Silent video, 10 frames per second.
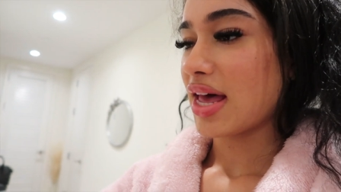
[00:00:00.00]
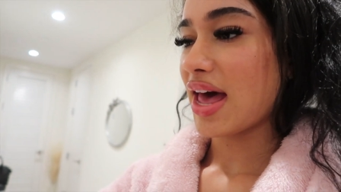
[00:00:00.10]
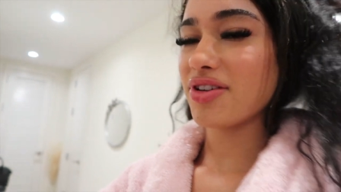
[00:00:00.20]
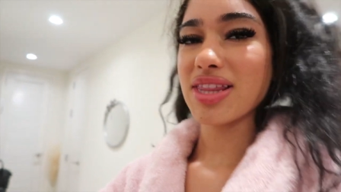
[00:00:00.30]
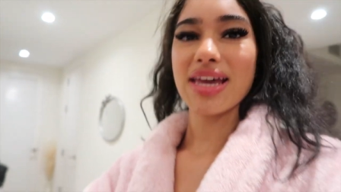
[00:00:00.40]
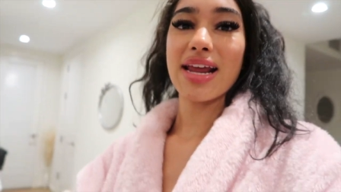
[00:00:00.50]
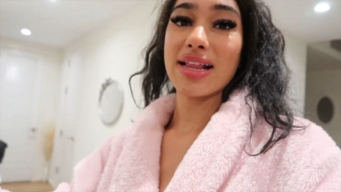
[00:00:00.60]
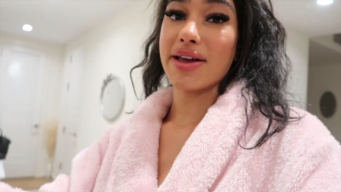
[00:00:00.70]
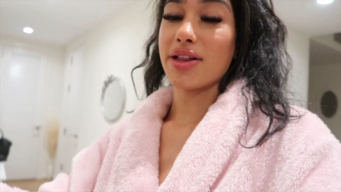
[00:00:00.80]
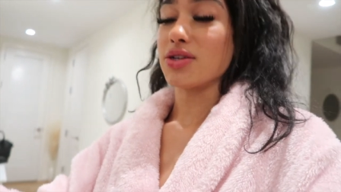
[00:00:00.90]
everything in
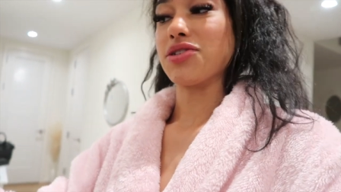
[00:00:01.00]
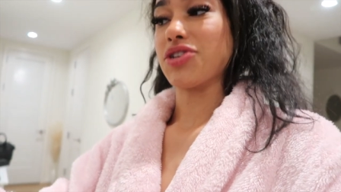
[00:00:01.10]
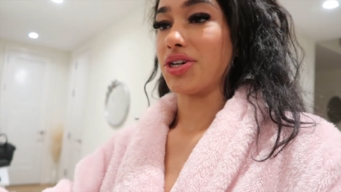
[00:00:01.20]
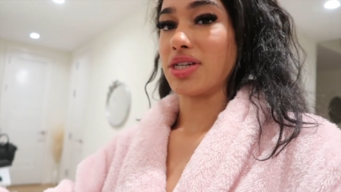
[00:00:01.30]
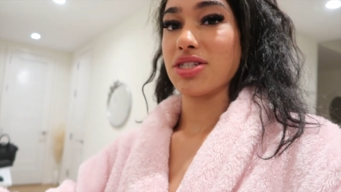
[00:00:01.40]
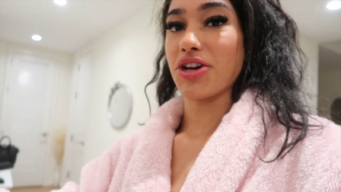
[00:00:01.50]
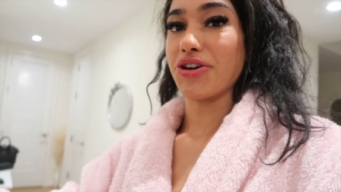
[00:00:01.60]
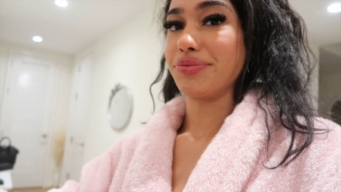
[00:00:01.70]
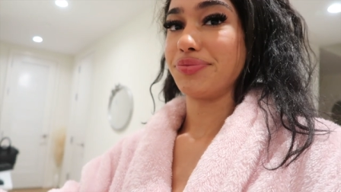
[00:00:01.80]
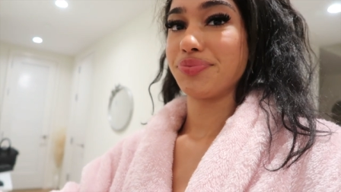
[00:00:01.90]
la closes early
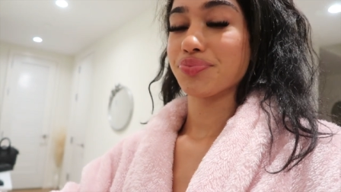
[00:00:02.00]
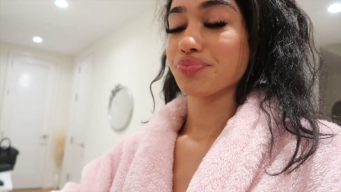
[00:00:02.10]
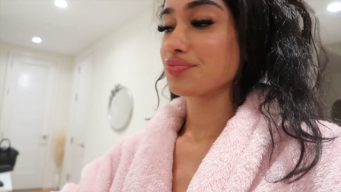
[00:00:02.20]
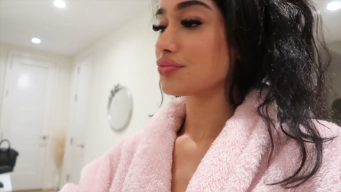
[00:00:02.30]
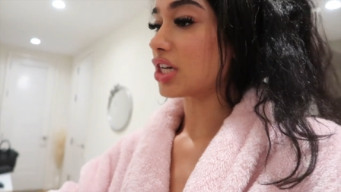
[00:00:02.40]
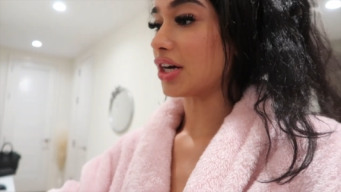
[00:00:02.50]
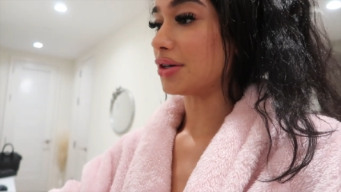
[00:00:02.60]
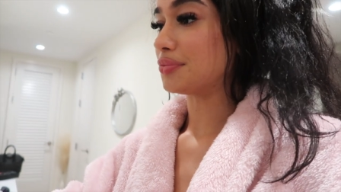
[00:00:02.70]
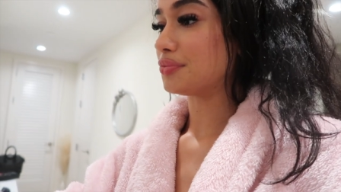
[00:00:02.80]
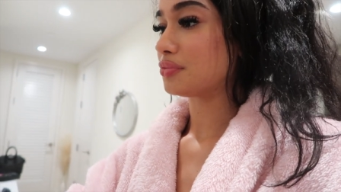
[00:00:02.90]
so you
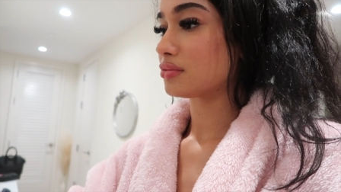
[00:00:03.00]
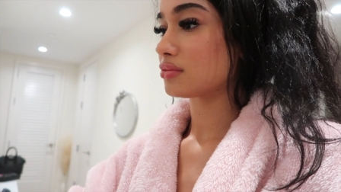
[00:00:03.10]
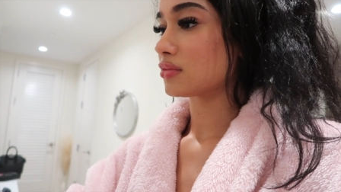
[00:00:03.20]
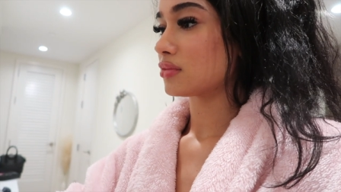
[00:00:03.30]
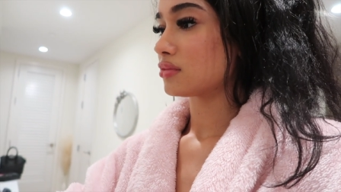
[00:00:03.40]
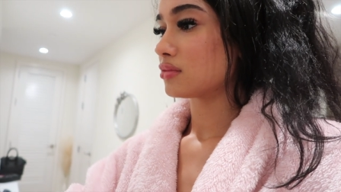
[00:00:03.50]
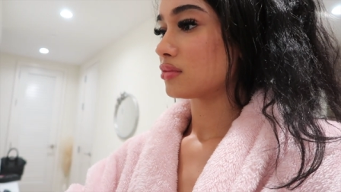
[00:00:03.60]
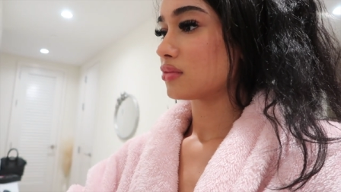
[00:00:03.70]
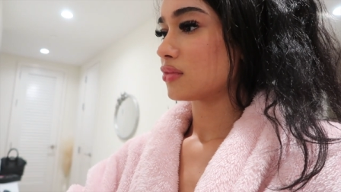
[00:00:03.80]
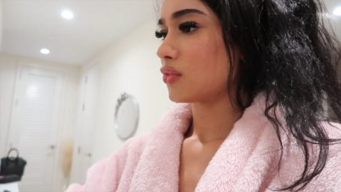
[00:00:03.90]
know
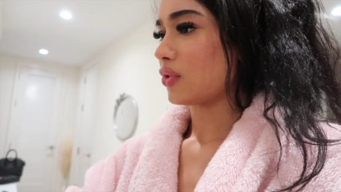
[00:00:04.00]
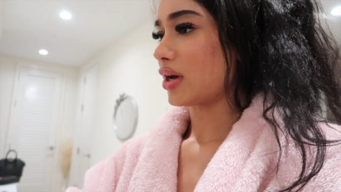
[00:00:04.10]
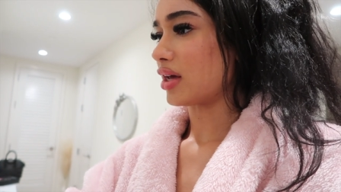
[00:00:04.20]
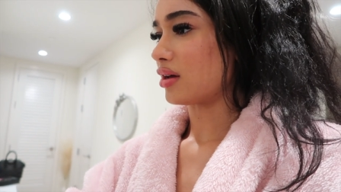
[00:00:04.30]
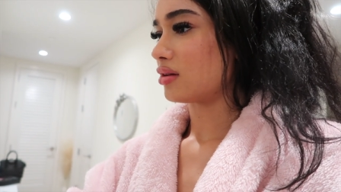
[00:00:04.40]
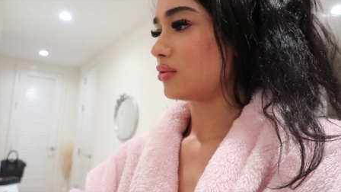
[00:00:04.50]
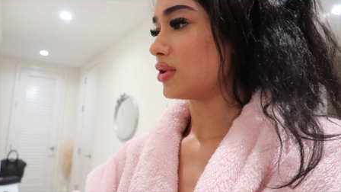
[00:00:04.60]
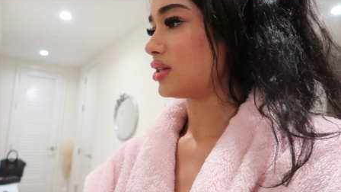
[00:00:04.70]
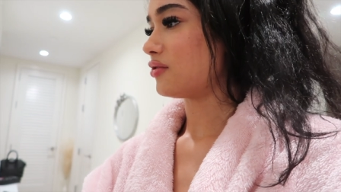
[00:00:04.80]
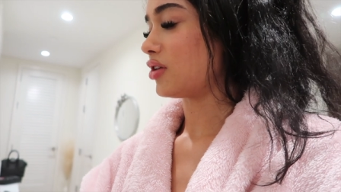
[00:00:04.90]
wait
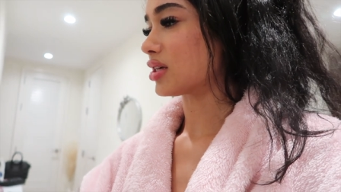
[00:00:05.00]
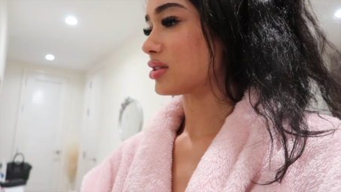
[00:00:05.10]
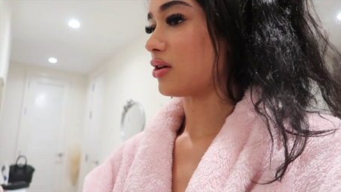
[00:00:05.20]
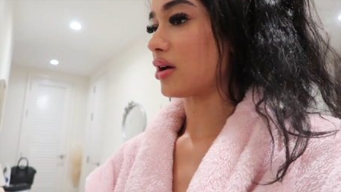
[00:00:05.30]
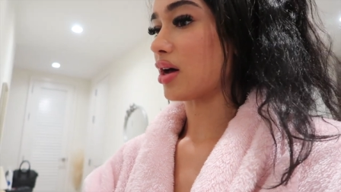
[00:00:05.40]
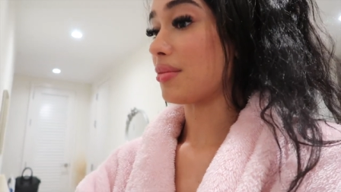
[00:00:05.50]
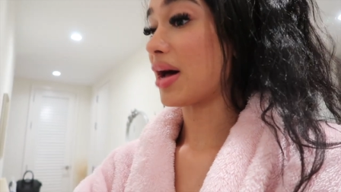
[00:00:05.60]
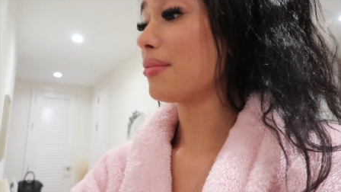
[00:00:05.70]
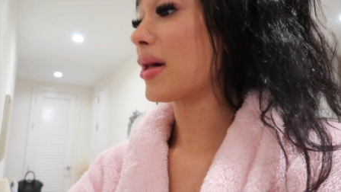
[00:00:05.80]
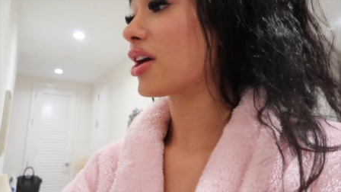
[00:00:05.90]
what the fuck is going on
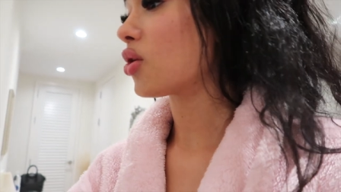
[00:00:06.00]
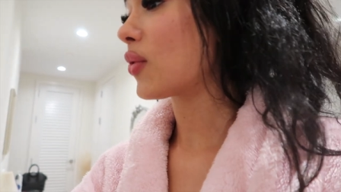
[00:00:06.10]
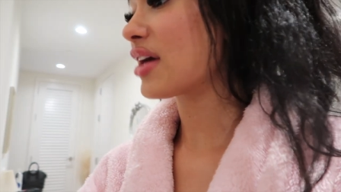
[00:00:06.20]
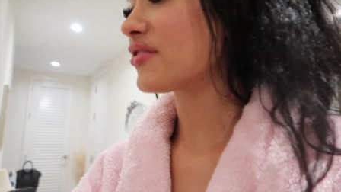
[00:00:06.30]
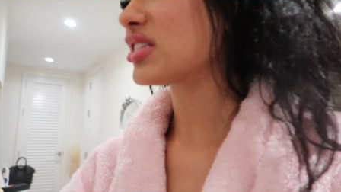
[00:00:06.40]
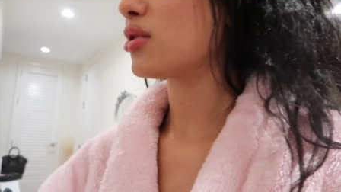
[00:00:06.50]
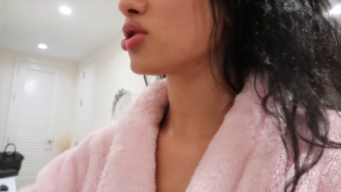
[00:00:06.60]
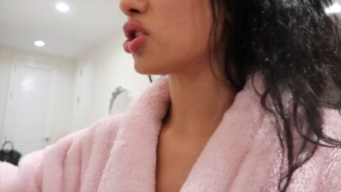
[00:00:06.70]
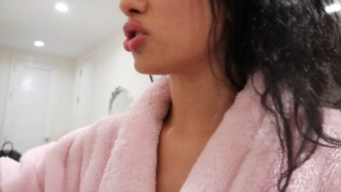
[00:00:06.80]
my microwave is the most